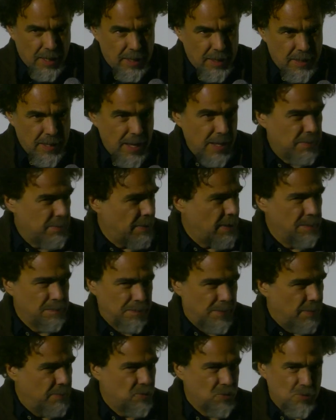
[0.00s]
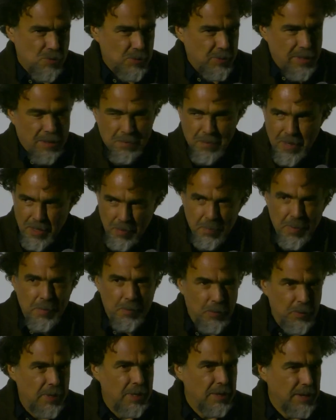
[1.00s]
and I'm sure that many
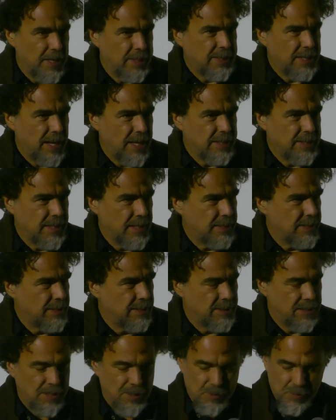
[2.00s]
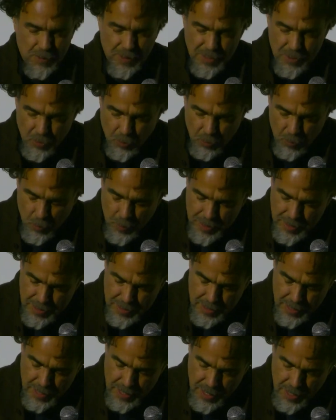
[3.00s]
people here has that sensation. It's
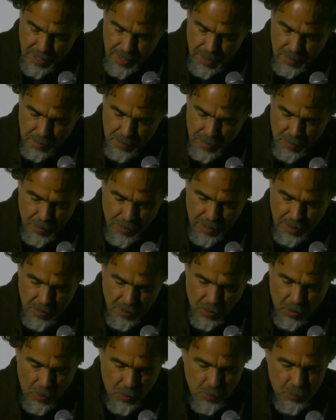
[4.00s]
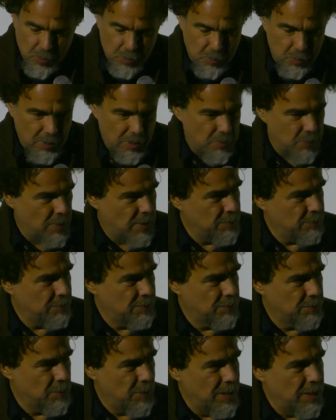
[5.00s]
always very close to the
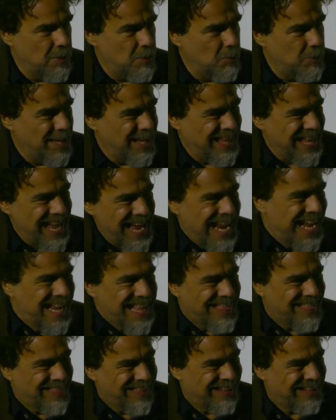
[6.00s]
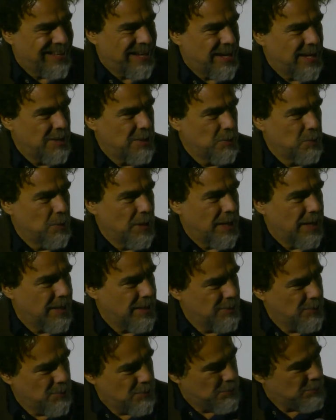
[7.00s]
ground. So I know that anything that I do, I
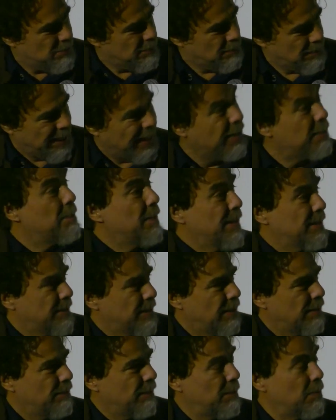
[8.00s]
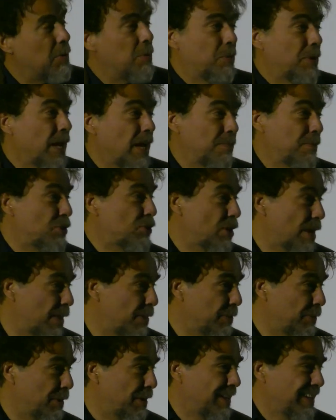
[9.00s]
can just kill myself, even when I'm a
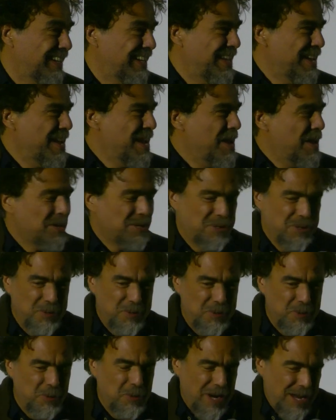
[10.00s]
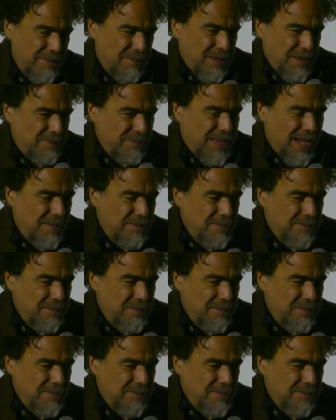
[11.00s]
shadow, so, or I'm